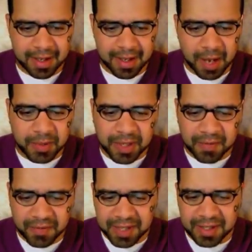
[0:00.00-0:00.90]
I was
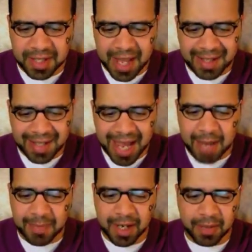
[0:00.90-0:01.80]
convinced at that
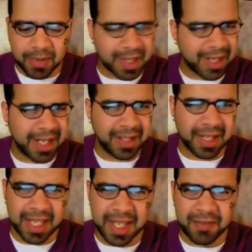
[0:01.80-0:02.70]
time that I was innately
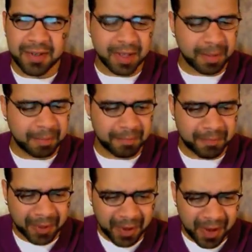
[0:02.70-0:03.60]
evil and
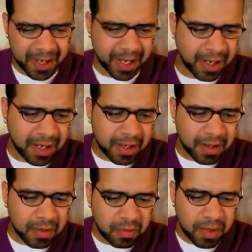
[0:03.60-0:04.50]
flawed, and I
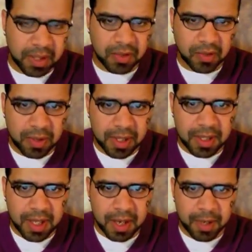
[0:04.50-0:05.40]
really truly did
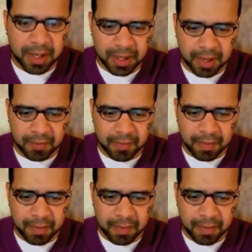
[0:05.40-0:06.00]
not want to live.